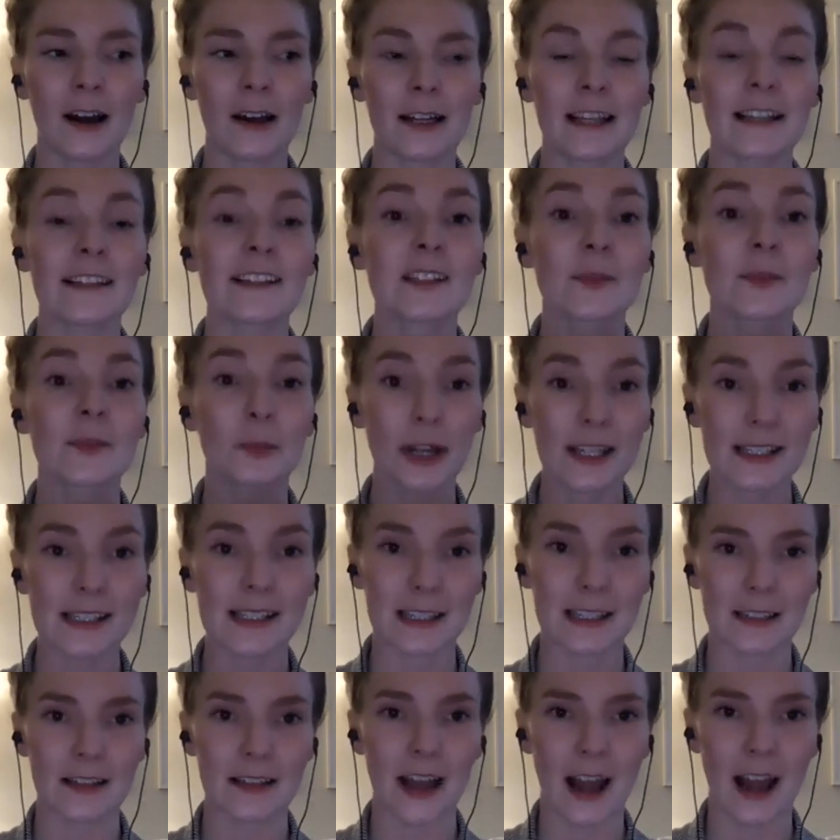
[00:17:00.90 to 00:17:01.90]
express
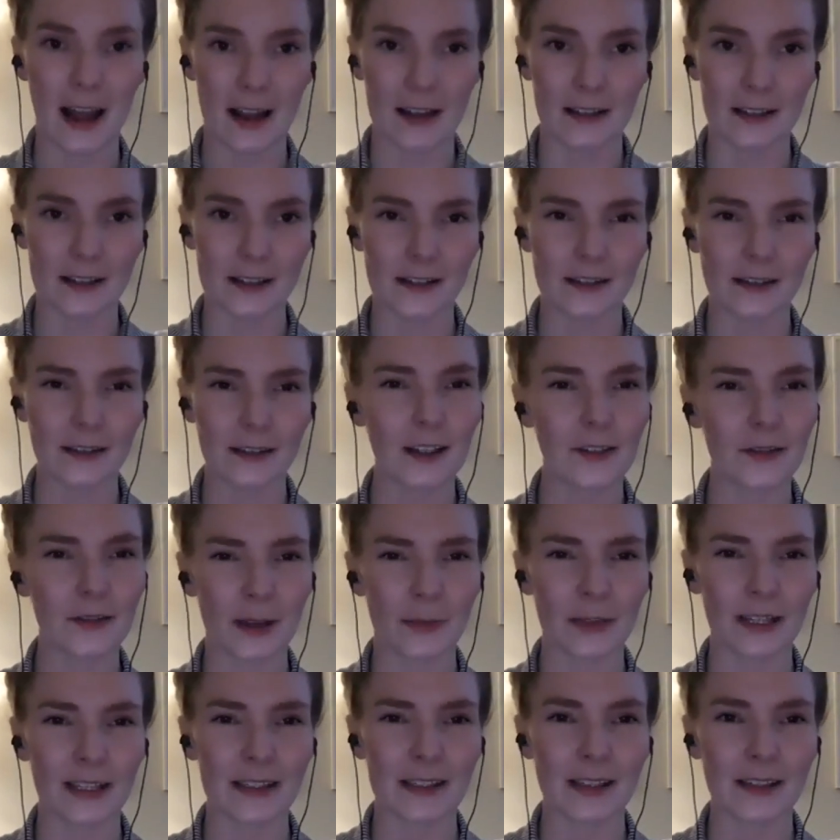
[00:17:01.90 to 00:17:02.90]
it as, if
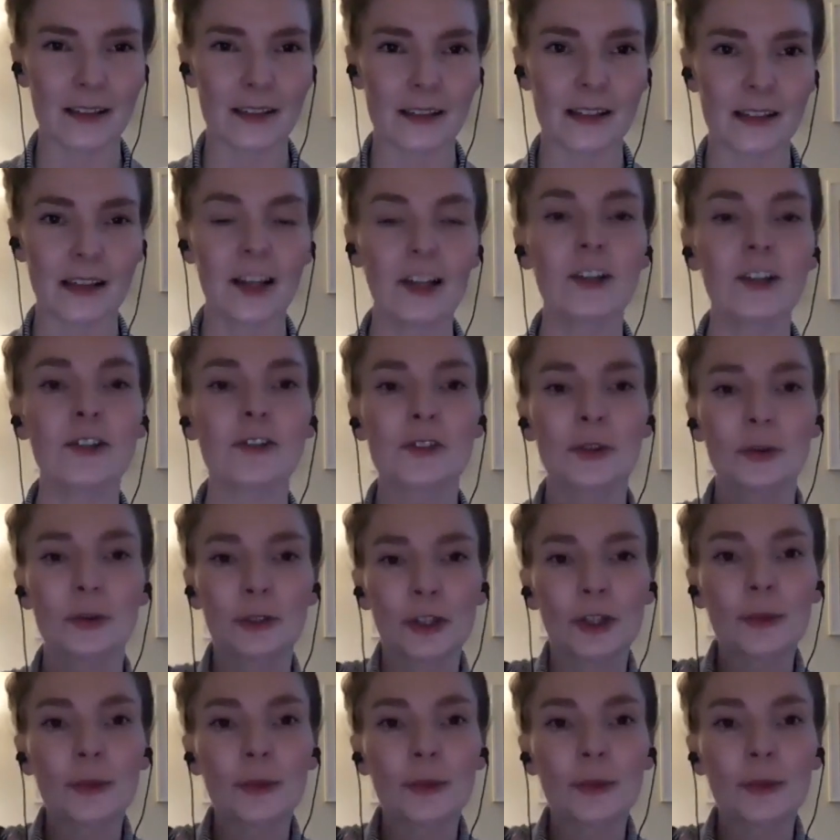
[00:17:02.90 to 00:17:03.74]
that makes sense. So your